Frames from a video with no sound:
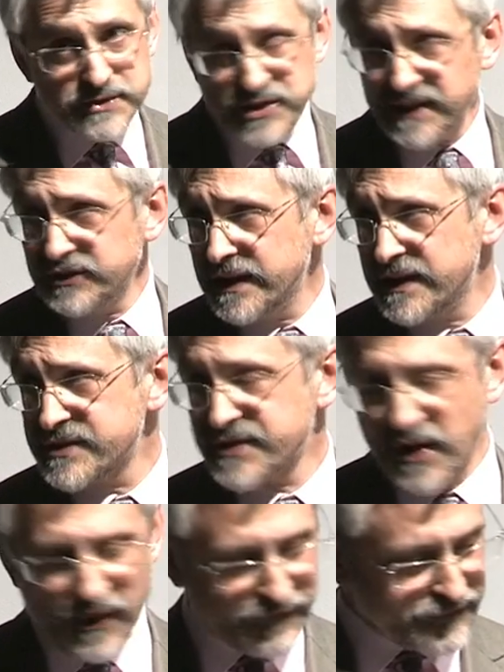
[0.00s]
10
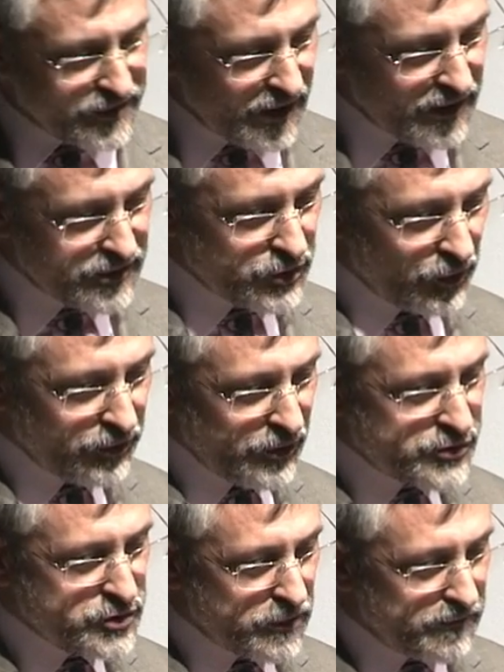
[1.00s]
years after John
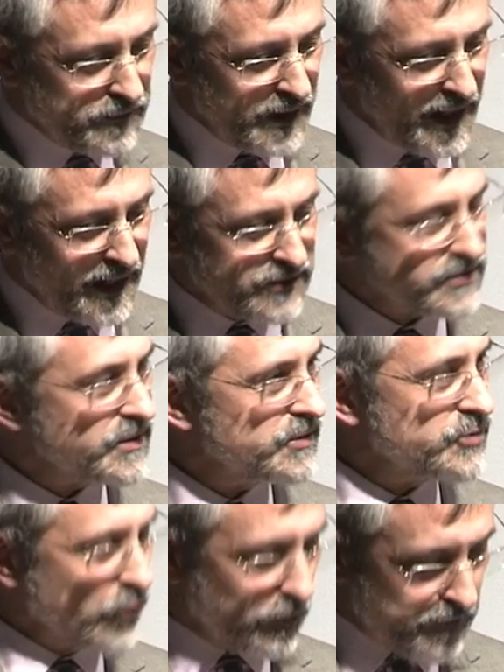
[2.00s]
Outram and
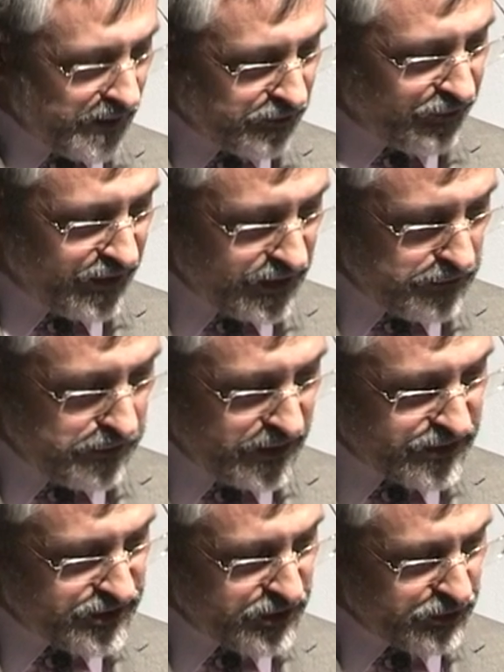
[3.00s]
John Melvin had
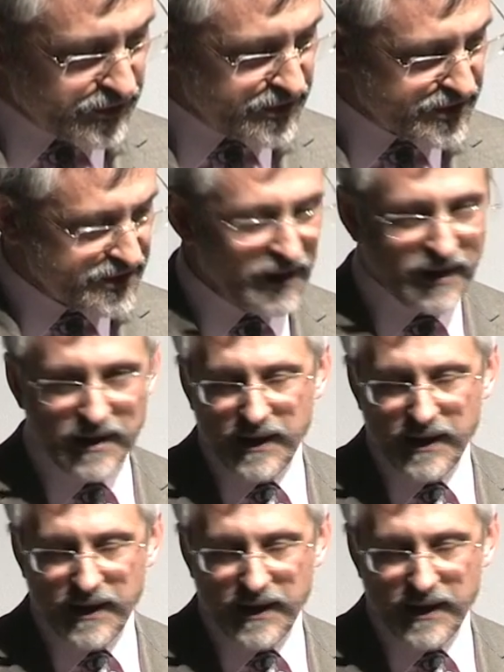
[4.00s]
been students,